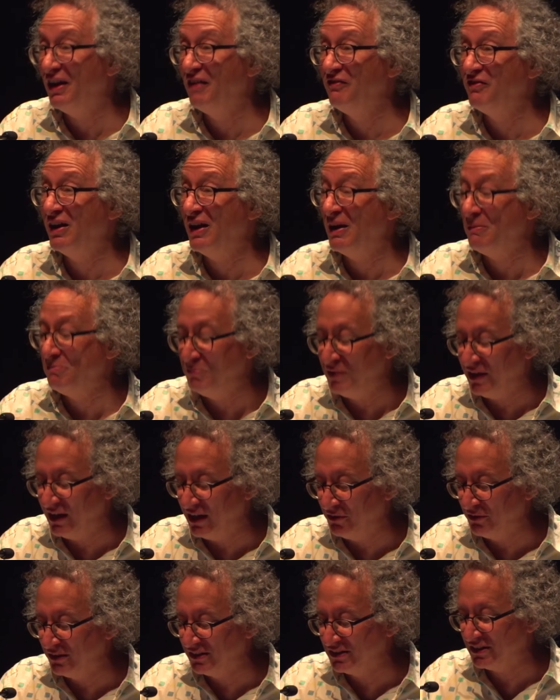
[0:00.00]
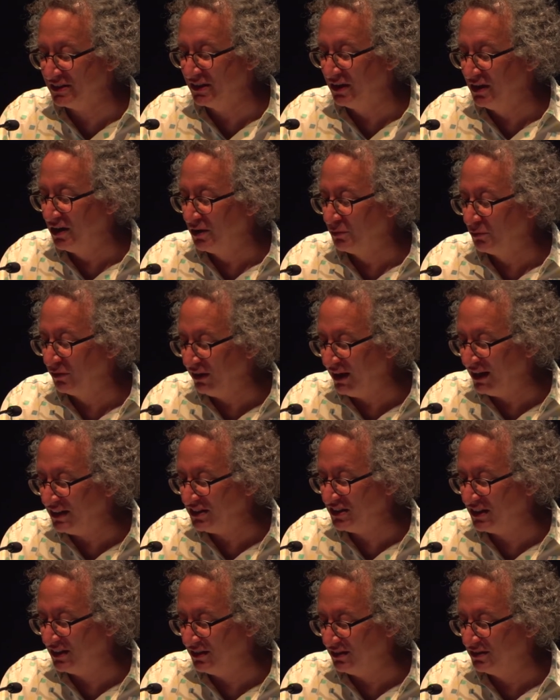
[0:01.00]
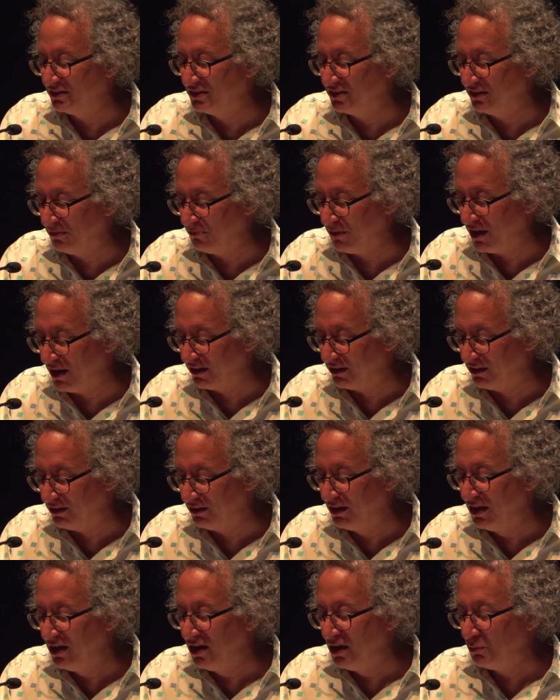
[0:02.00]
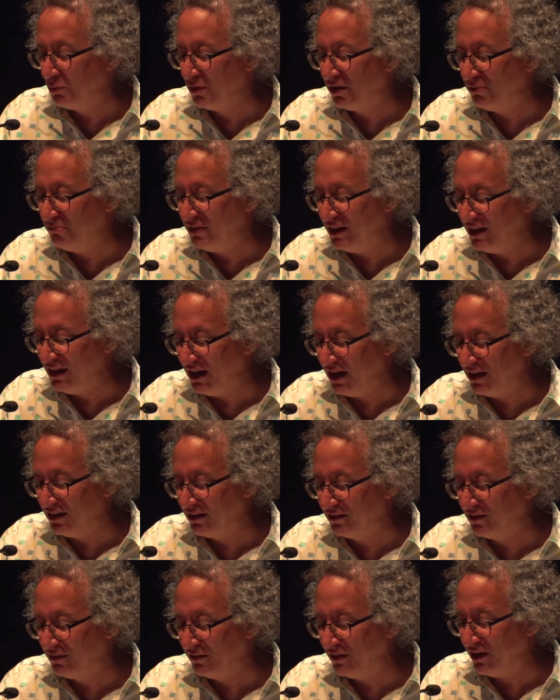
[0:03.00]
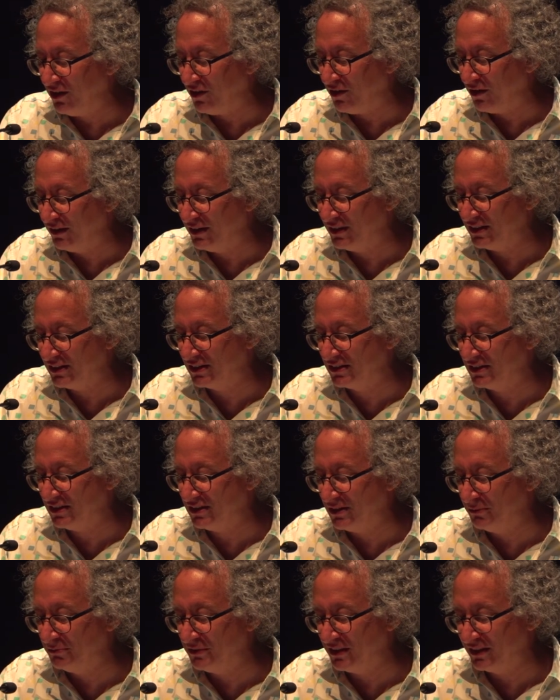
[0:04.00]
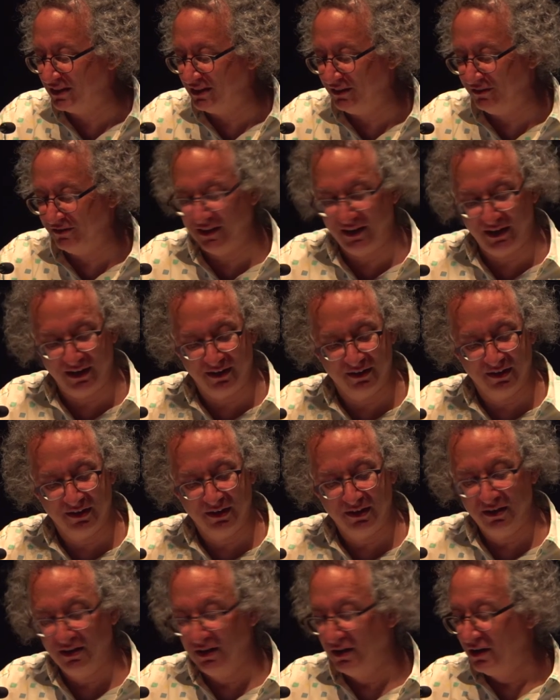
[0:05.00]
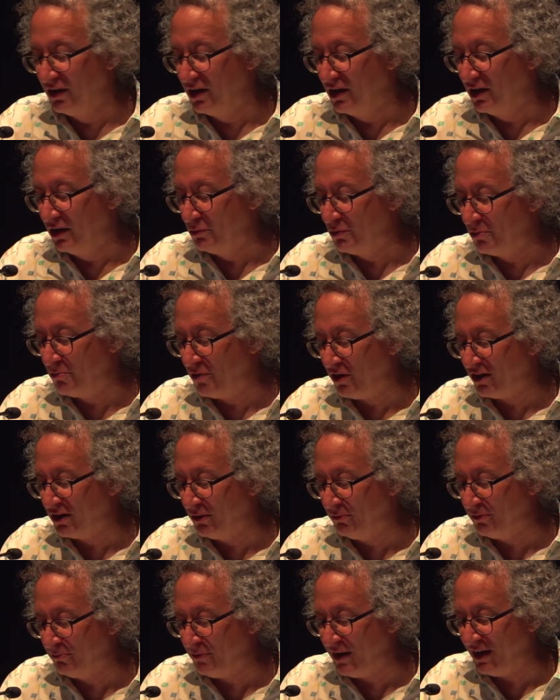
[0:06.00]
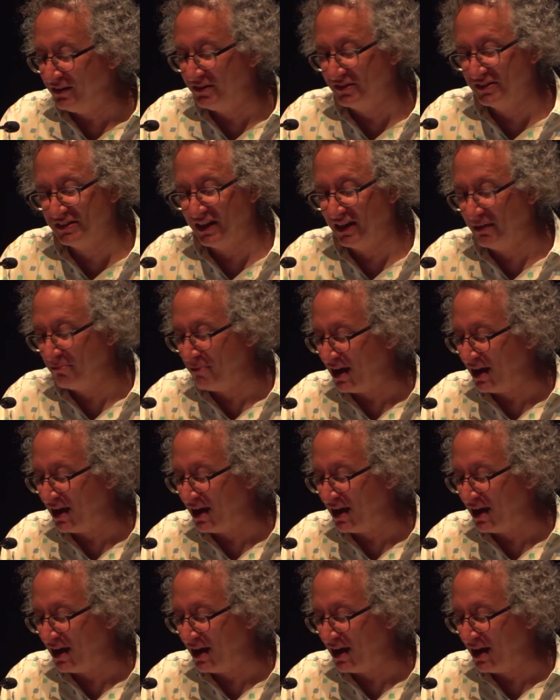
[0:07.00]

of an ambiguous relation to the model, one mediated through the artist's subjectivity. Remarkable painters like